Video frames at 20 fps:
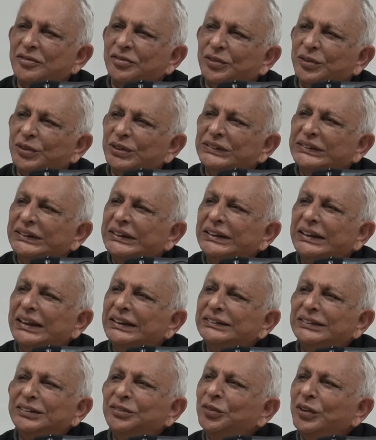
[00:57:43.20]
Forcing
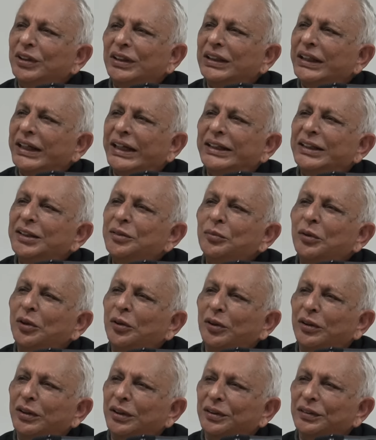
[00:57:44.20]
doesn't work
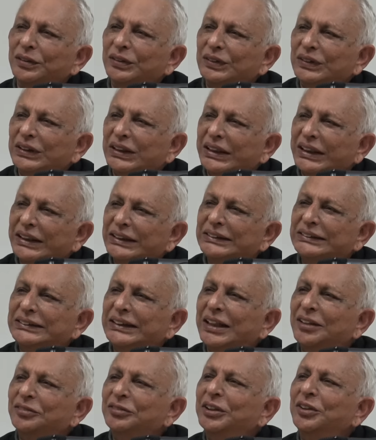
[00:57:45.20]
anymore. Kids
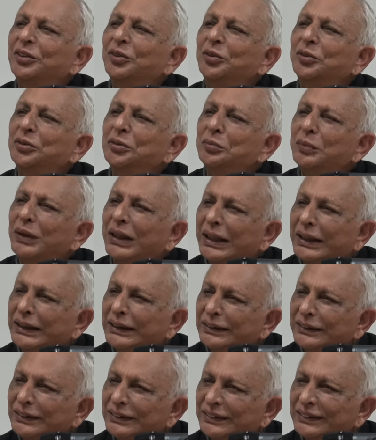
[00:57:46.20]
have their own
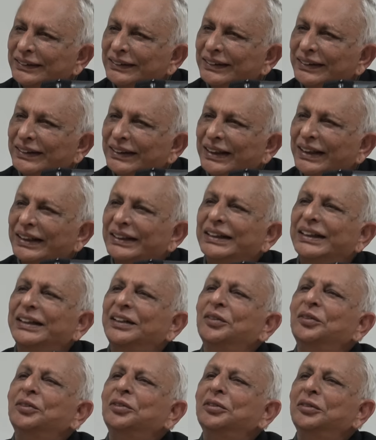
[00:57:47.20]
mind,
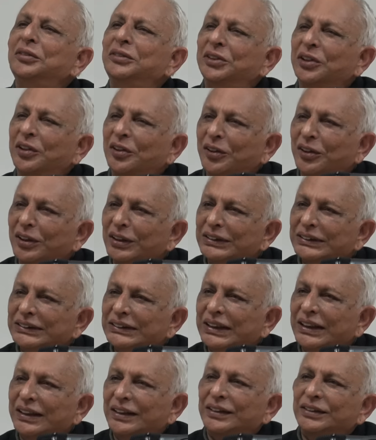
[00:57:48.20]
their own thoughts.
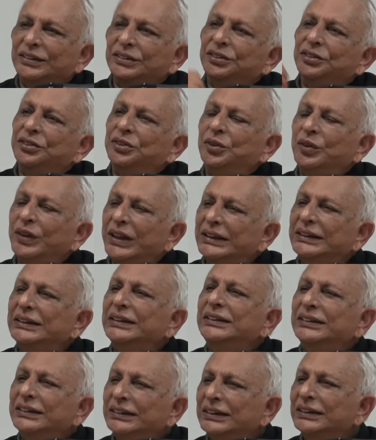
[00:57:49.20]
So go
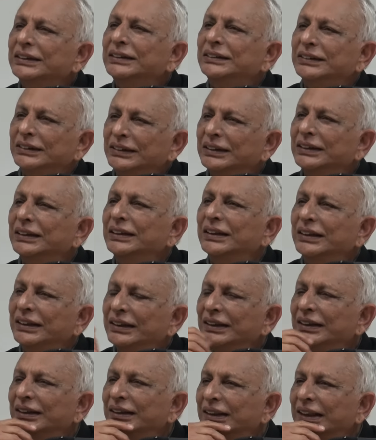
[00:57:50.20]
at it in a
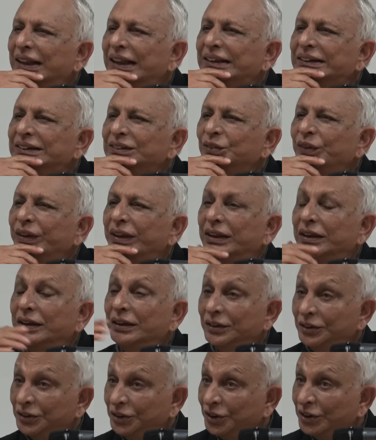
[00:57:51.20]
nice way.
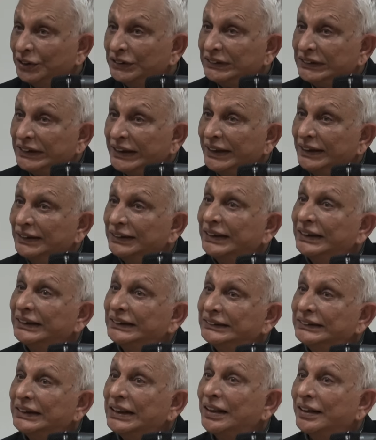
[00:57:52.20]
You're saying
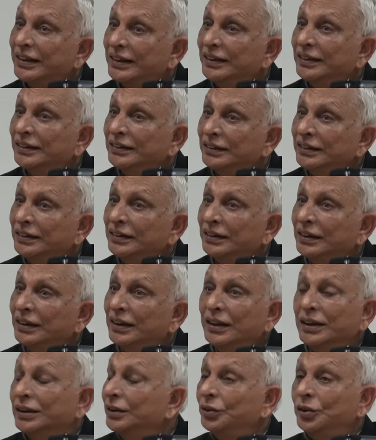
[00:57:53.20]
kids are here.
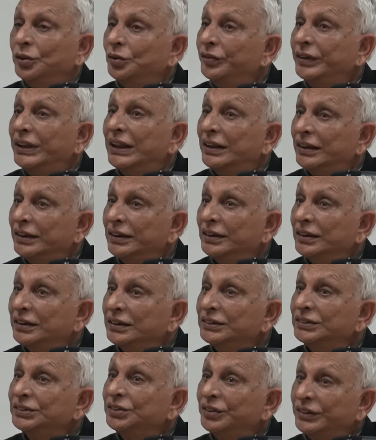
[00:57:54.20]
No, we are
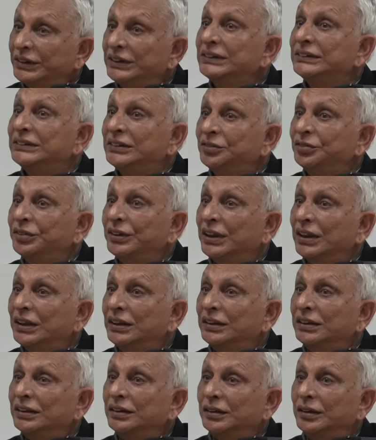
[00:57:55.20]
here, so it is difficult.